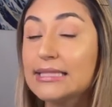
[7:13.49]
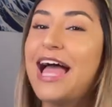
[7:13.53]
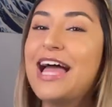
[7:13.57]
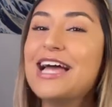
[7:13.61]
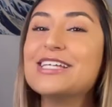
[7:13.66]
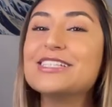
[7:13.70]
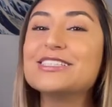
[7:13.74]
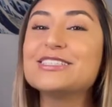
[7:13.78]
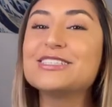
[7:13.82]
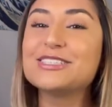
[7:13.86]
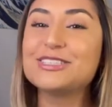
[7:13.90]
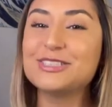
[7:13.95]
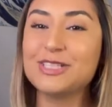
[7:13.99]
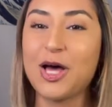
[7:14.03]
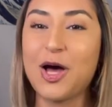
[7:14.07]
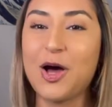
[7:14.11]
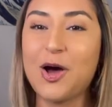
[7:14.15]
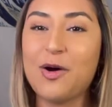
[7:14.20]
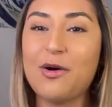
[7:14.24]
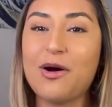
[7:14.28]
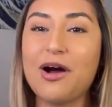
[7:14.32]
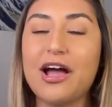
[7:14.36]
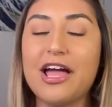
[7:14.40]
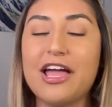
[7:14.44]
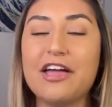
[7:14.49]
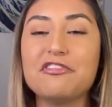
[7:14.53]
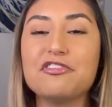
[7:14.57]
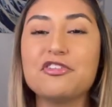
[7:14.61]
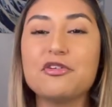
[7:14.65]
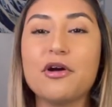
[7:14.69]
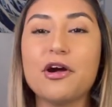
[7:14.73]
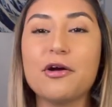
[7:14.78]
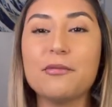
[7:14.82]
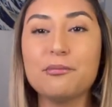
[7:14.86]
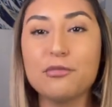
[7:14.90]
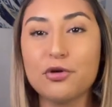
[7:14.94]
So if you are
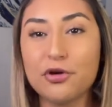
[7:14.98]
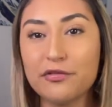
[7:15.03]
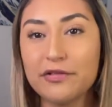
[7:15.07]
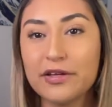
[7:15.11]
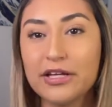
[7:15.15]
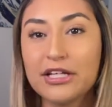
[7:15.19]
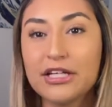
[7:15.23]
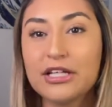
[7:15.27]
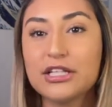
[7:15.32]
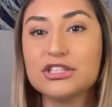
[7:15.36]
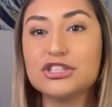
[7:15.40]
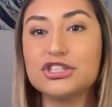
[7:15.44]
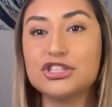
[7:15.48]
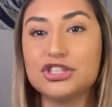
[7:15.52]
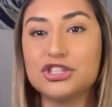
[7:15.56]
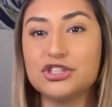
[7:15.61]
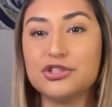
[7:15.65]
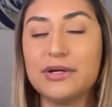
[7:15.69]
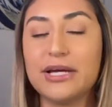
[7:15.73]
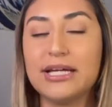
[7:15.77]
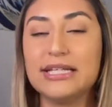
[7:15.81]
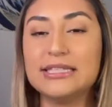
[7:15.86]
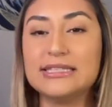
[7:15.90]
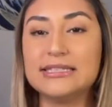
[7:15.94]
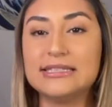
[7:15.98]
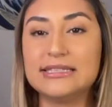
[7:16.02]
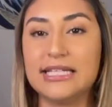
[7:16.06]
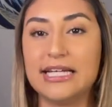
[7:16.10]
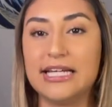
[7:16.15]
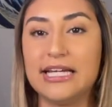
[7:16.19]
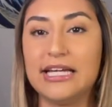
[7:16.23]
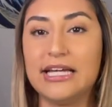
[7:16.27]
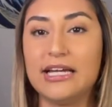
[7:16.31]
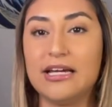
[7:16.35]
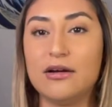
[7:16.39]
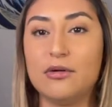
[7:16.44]
moving to a
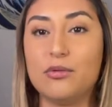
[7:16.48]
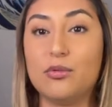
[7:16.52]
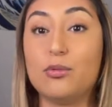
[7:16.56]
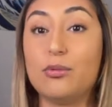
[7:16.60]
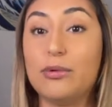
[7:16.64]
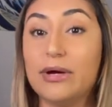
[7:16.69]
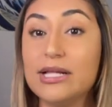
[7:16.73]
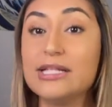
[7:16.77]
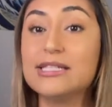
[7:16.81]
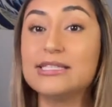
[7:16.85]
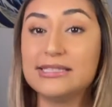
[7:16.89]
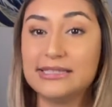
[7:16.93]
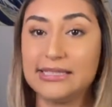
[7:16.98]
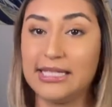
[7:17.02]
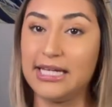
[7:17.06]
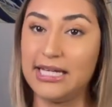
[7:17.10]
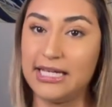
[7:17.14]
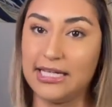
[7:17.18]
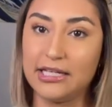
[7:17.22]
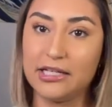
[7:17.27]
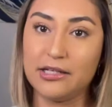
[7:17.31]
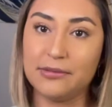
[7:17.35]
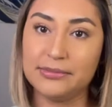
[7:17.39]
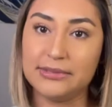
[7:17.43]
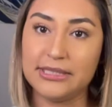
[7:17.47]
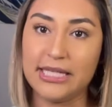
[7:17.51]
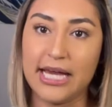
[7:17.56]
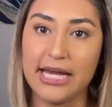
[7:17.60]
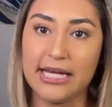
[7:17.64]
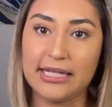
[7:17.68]
state with state income tax,